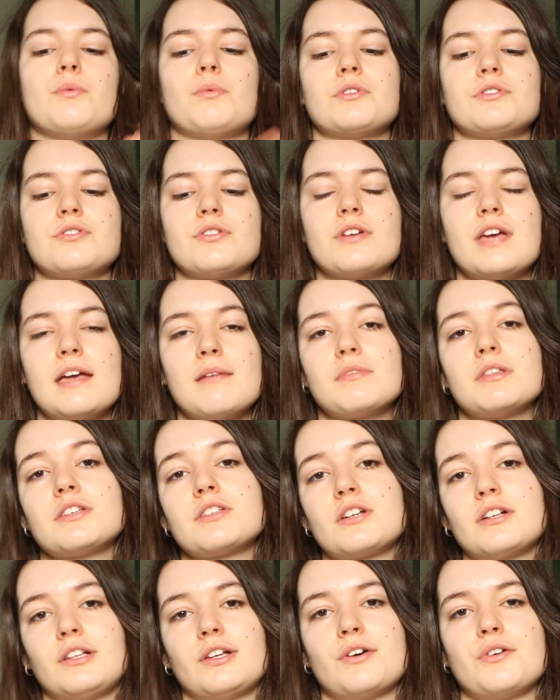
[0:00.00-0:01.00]
want to keep
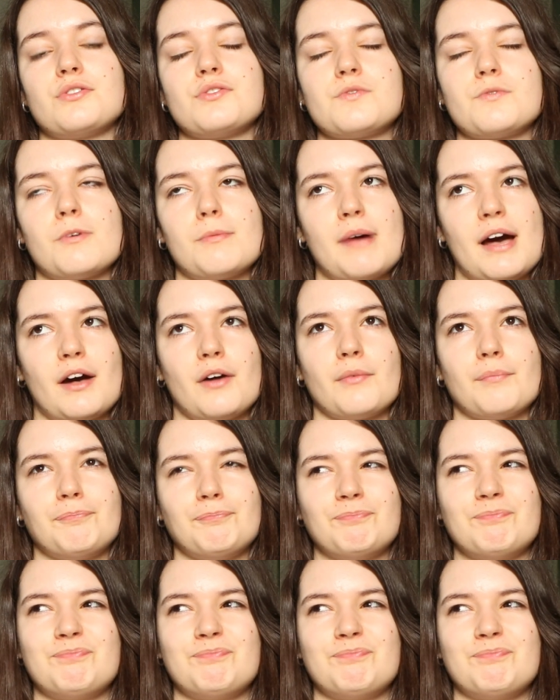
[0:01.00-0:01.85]
this closed for about,